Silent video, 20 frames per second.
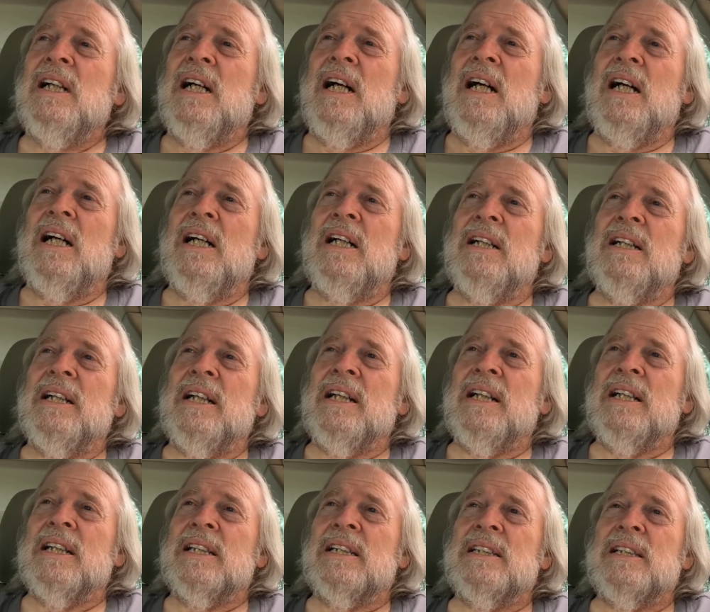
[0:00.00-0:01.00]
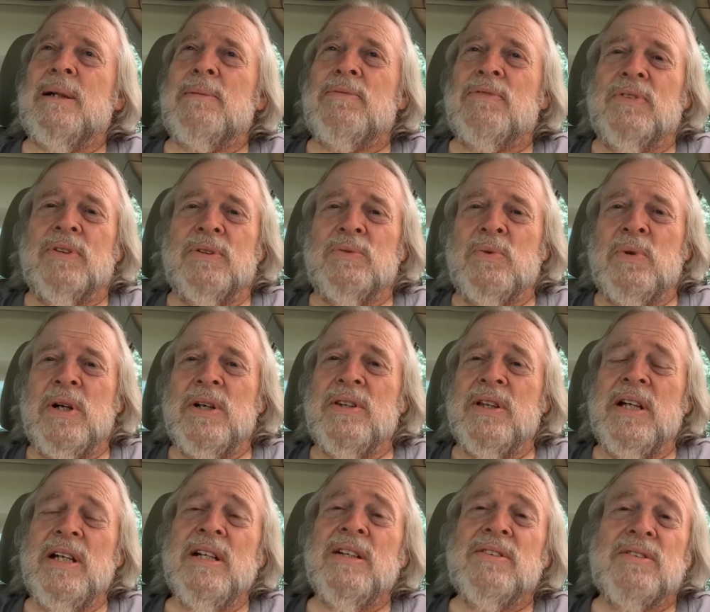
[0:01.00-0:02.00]
And except for where
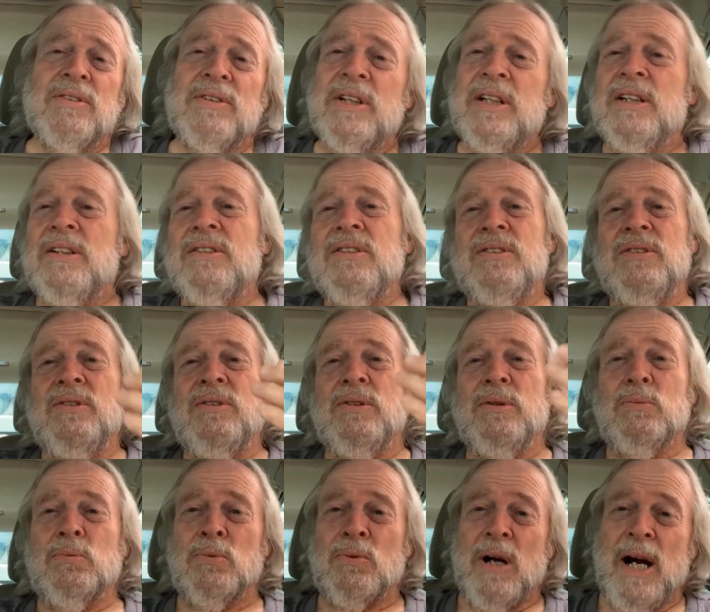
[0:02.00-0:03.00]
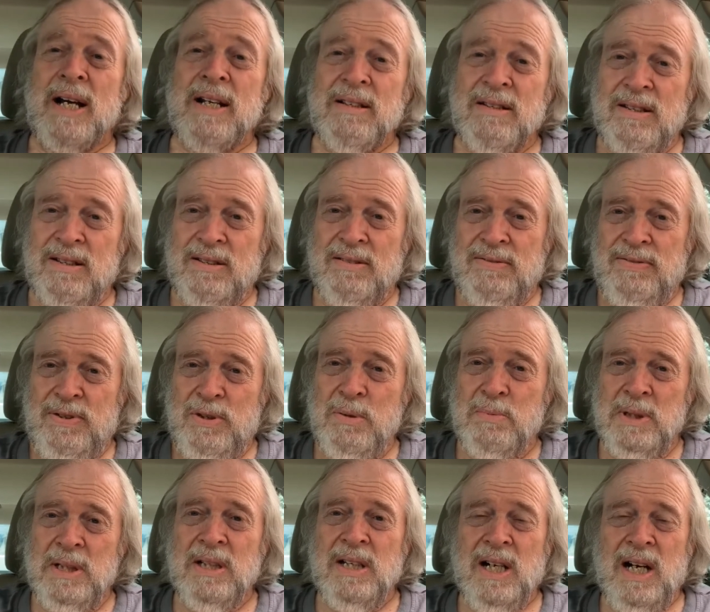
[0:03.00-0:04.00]
they enter into the rights of
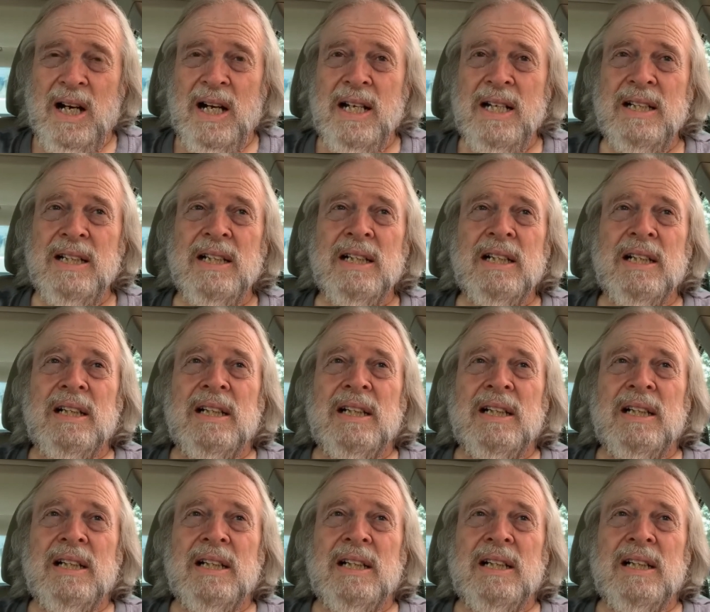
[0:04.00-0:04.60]
humankind,